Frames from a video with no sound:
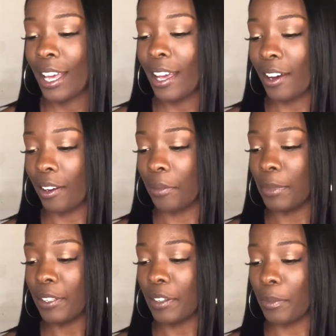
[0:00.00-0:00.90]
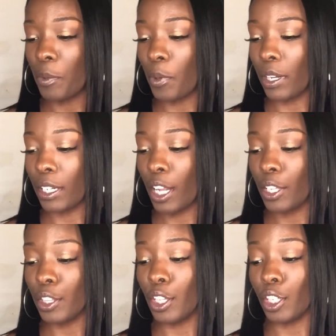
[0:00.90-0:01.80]
Uh, myth number one,
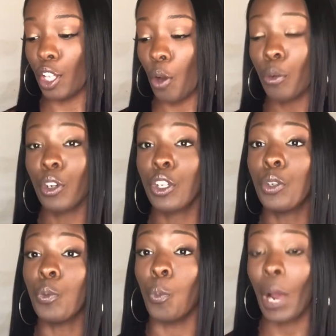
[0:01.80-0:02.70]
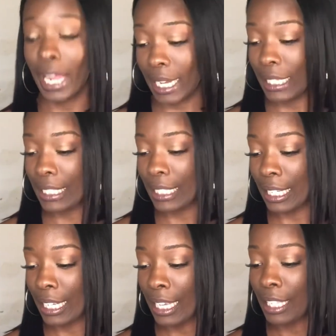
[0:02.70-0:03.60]
the longer you wait,
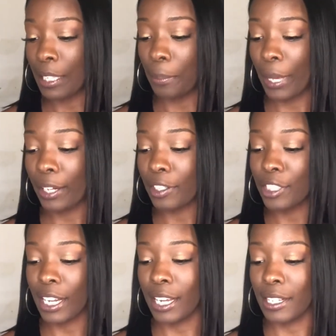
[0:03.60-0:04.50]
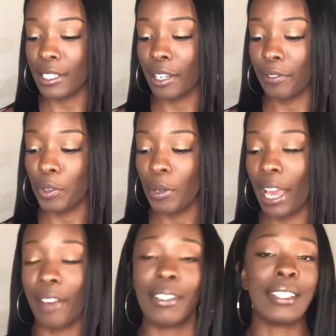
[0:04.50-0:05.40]
the better chance of you
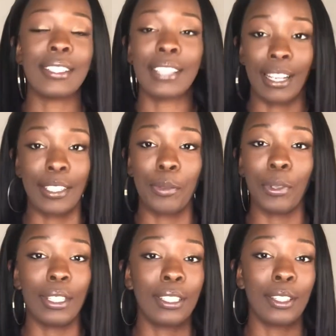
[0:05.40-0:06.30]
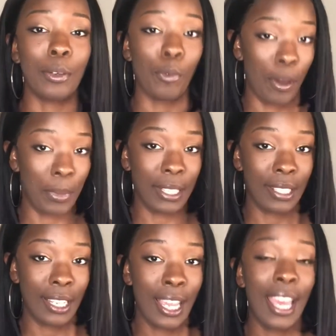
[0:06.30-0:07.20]
having sex with the woman.
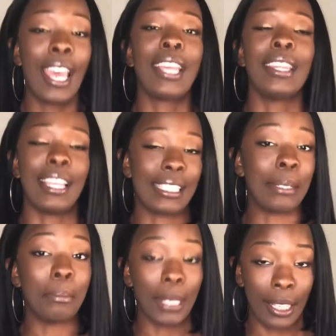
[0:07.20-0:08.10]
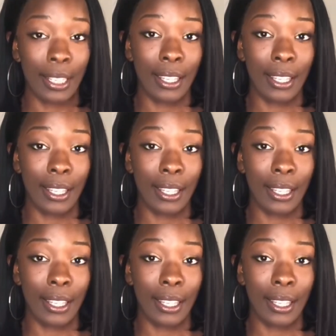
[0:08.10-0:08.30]
That's a myth.